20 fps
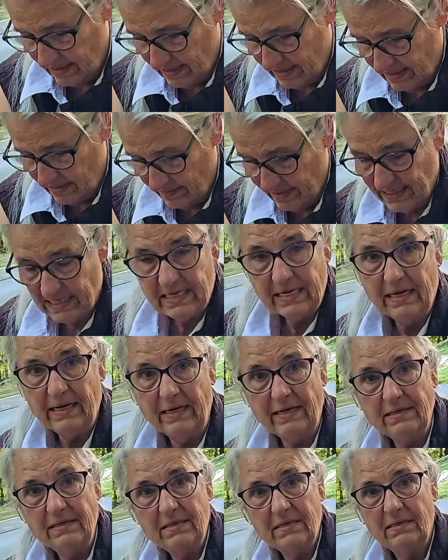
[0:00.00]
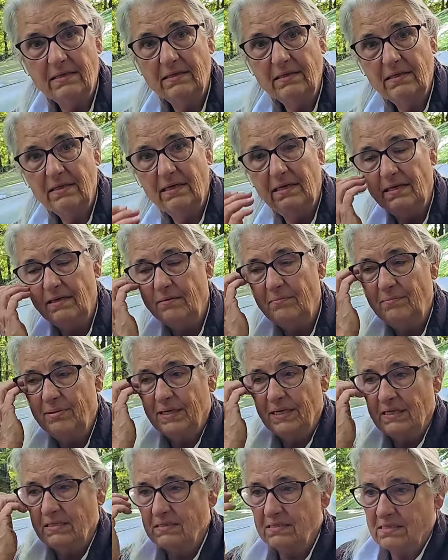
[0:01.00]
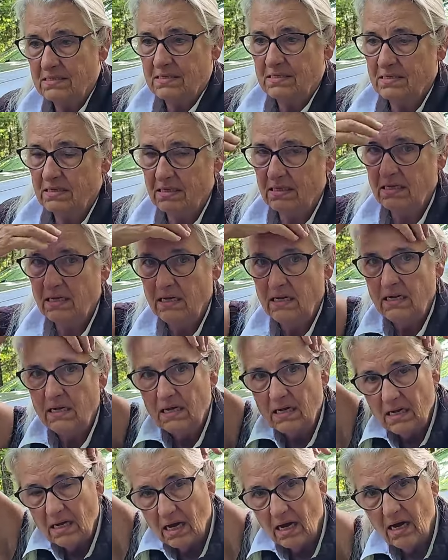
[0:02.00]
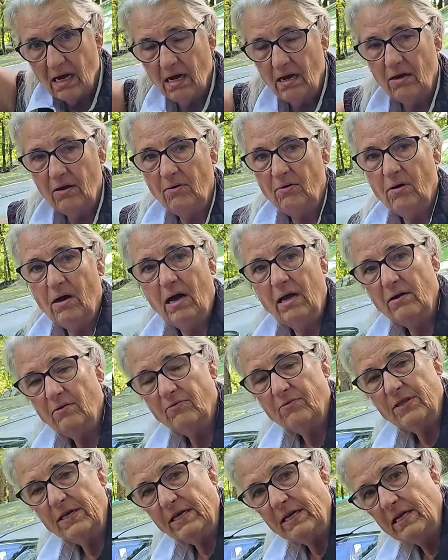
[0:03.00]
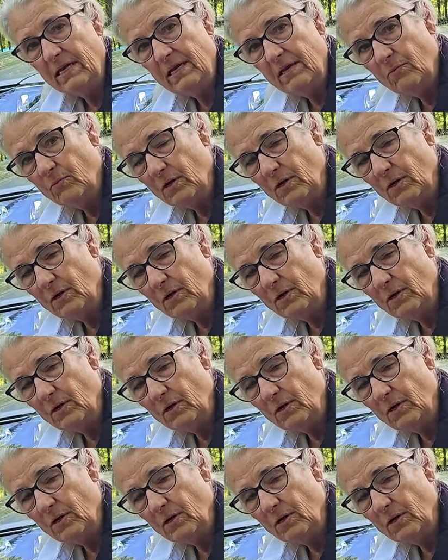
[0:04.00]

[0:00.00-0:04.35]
dummy tent, because I don't think anyone...